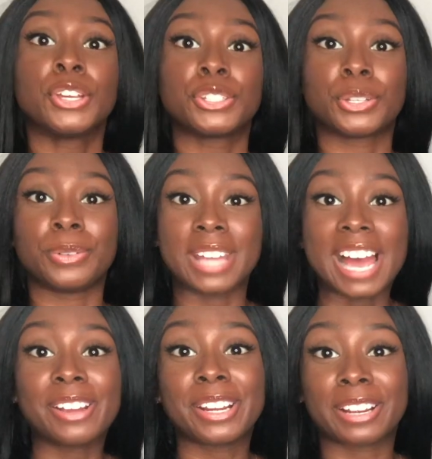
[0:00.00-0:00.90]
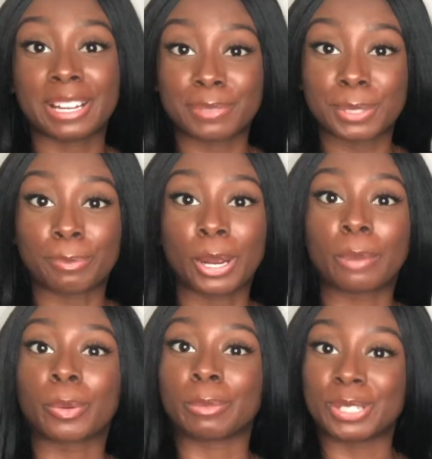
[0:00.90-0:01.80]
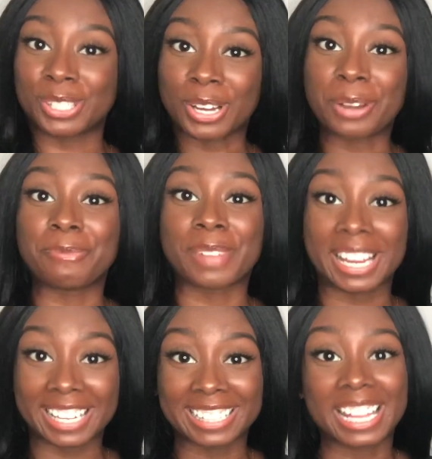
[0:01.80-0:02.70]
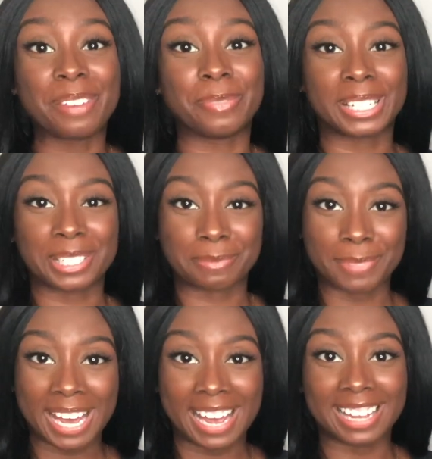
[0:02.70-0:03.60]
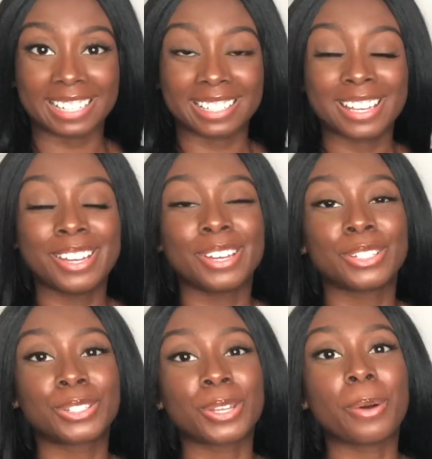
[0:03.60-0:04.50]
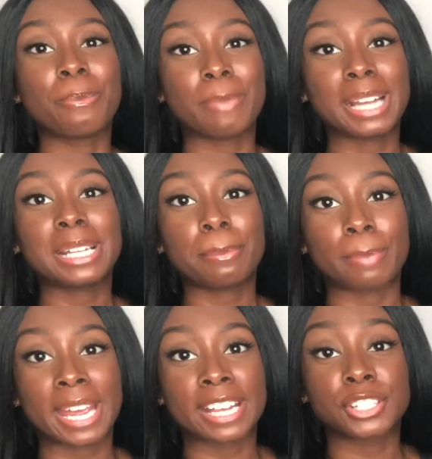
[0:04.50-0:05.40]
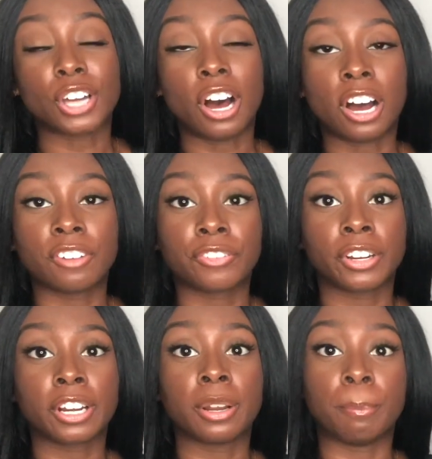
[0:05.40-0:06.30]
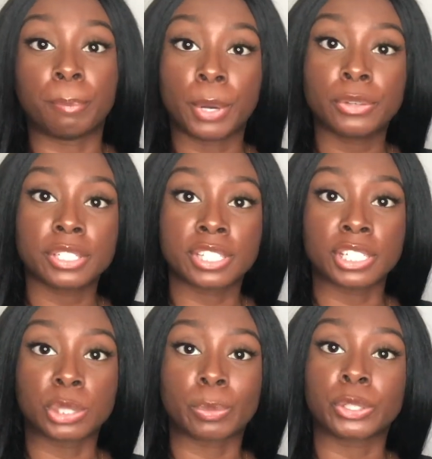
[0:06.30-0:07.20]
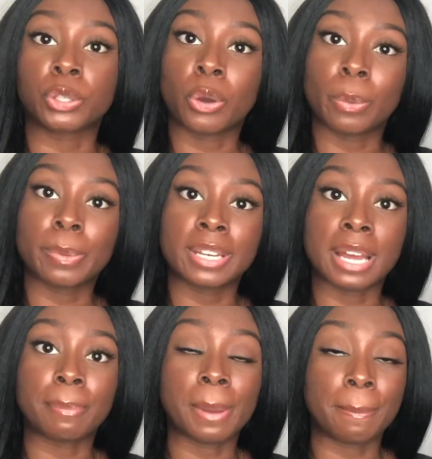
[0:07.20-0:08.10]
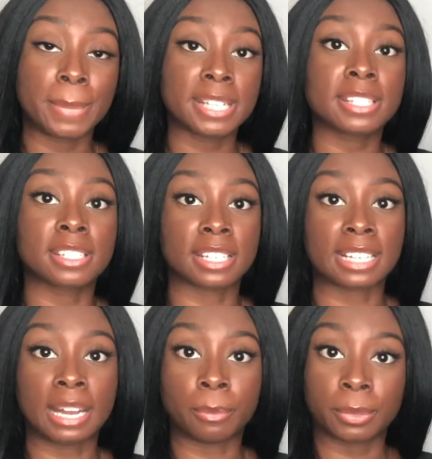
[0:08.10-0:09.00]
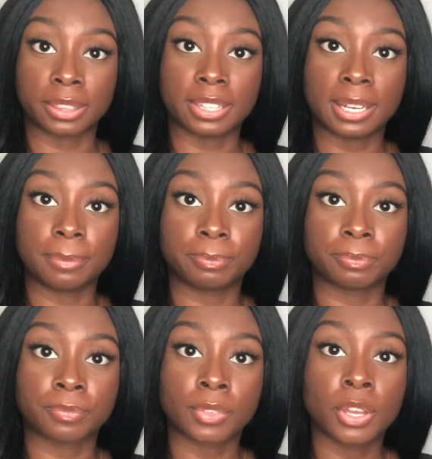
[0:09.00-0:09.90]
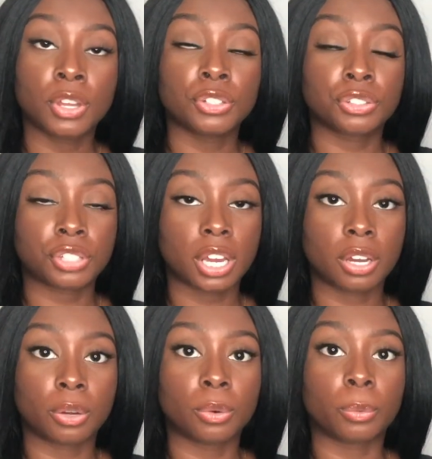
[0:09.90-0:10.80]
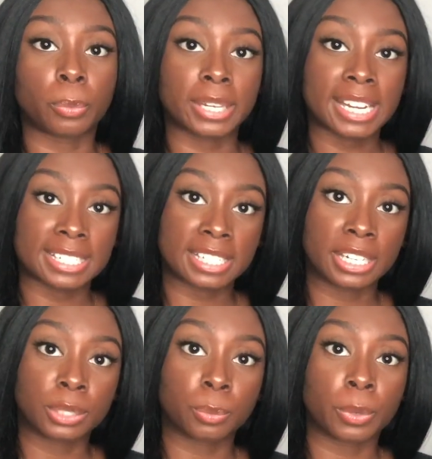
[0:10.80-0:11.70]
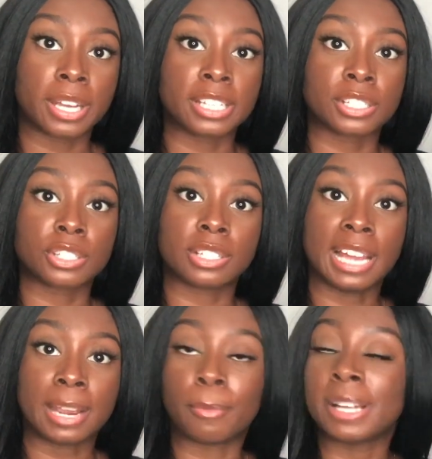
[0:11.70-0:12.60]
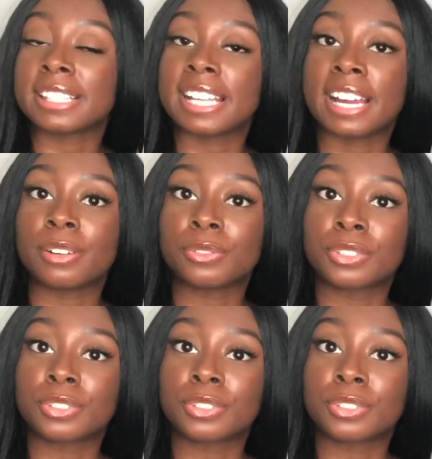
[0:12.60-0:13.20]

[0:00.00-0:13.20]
So now here comes the part where we start making that money back. So many banks offer bonuses when you open up a business account with them. So what I did was I went down